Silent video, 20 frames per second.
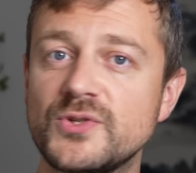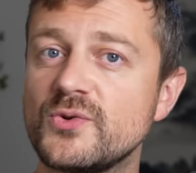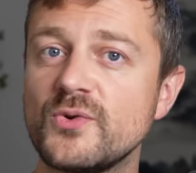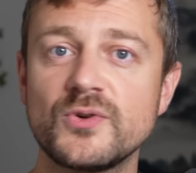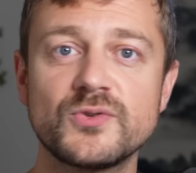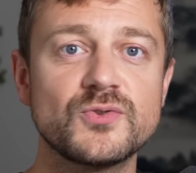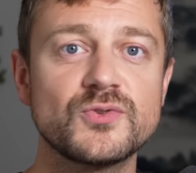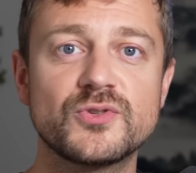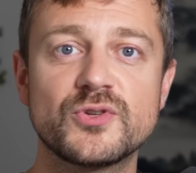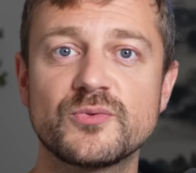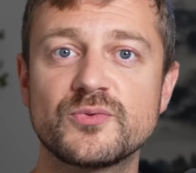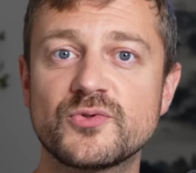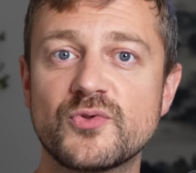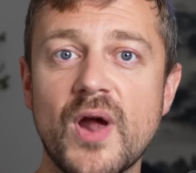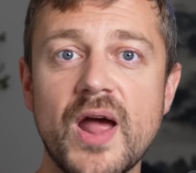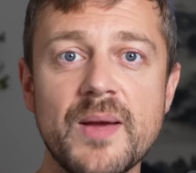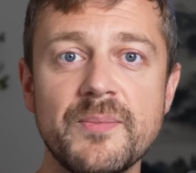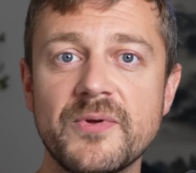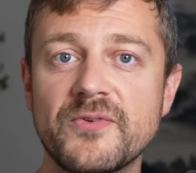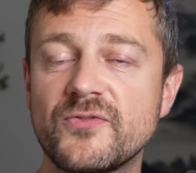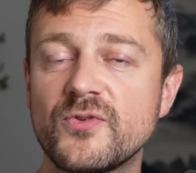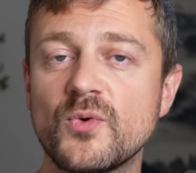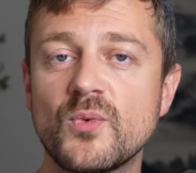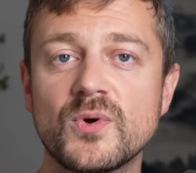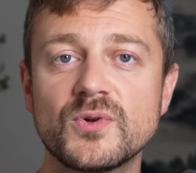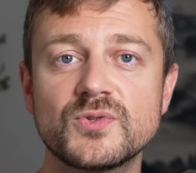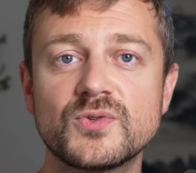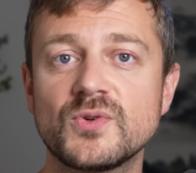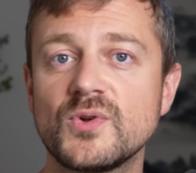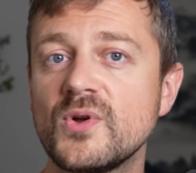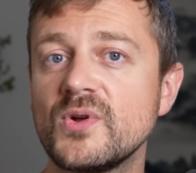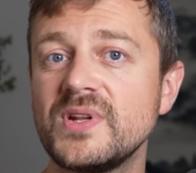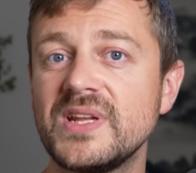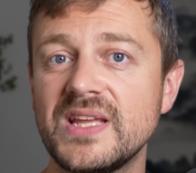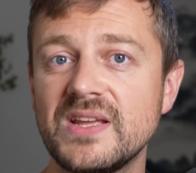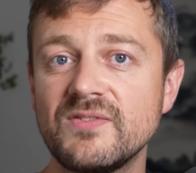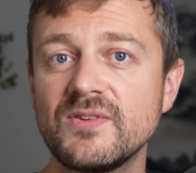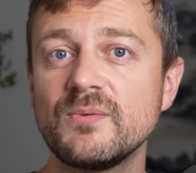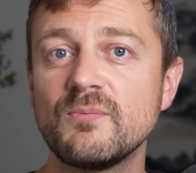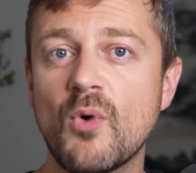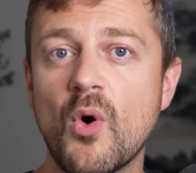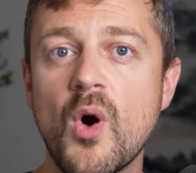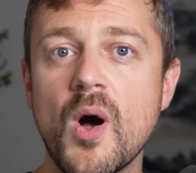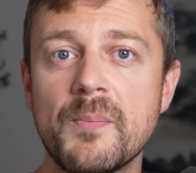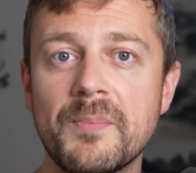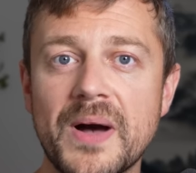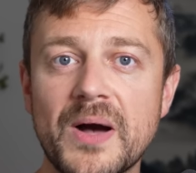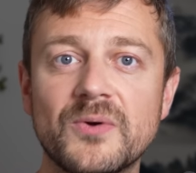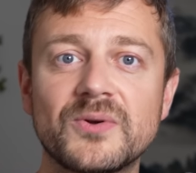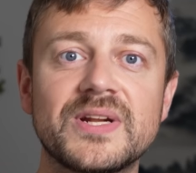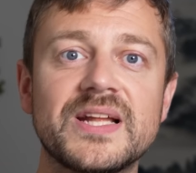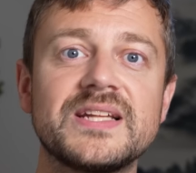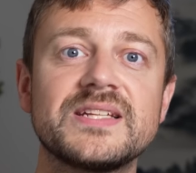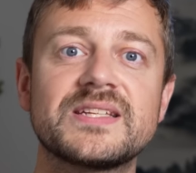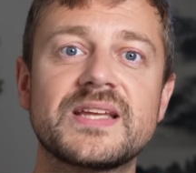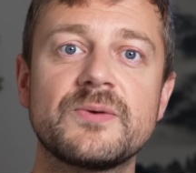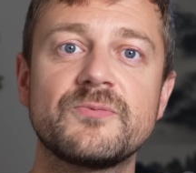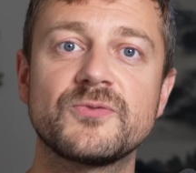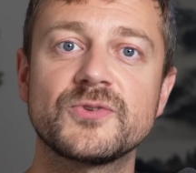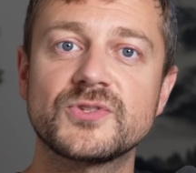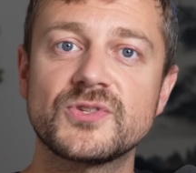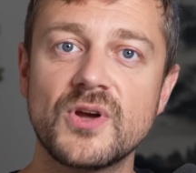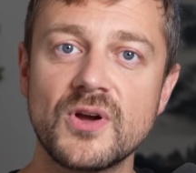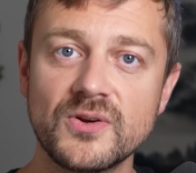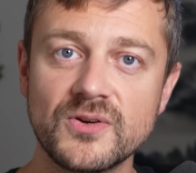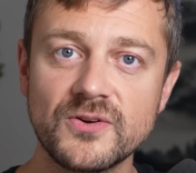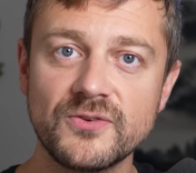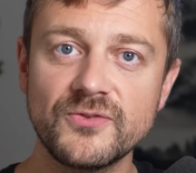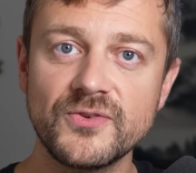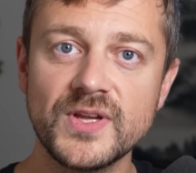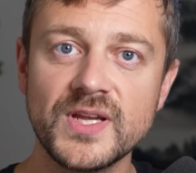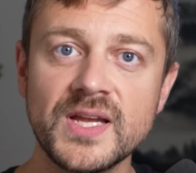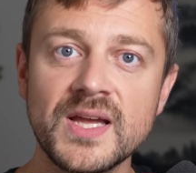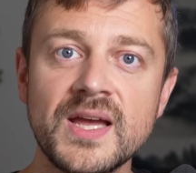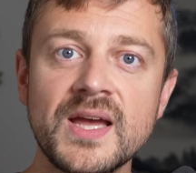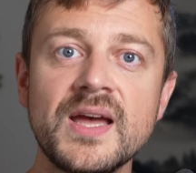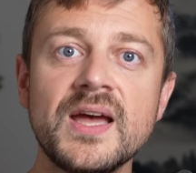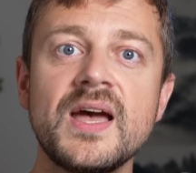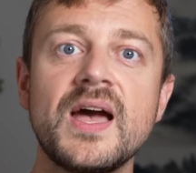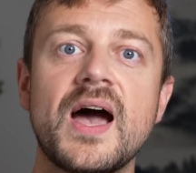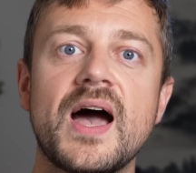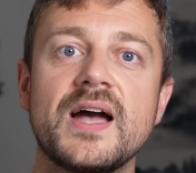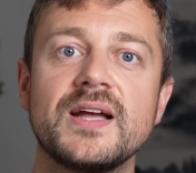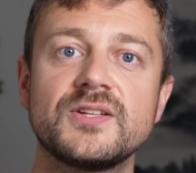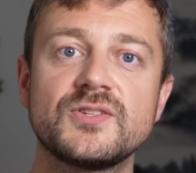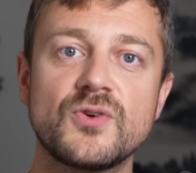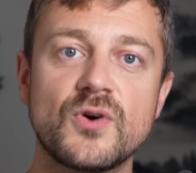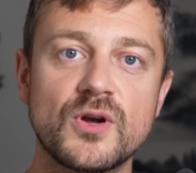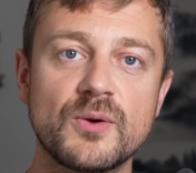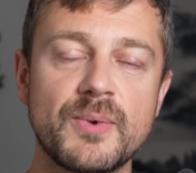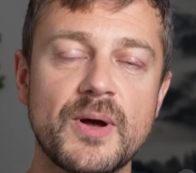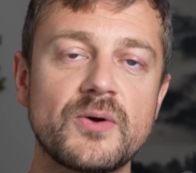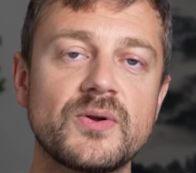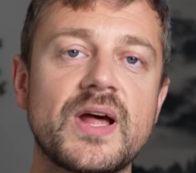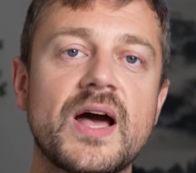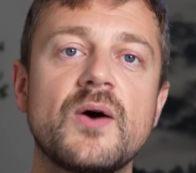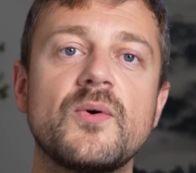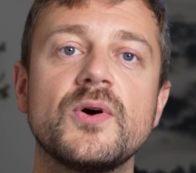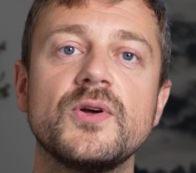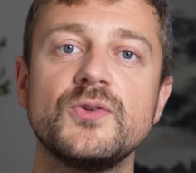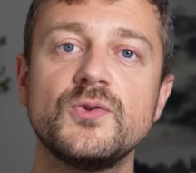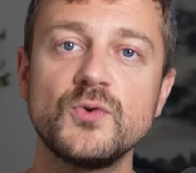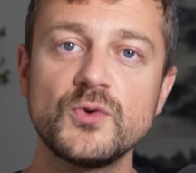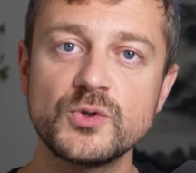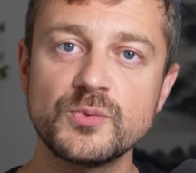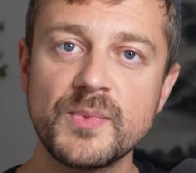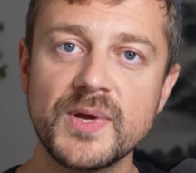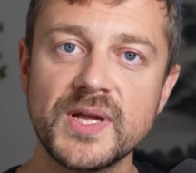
sure to subscribe if you want to learn even more about landscape photography. I talk about how I use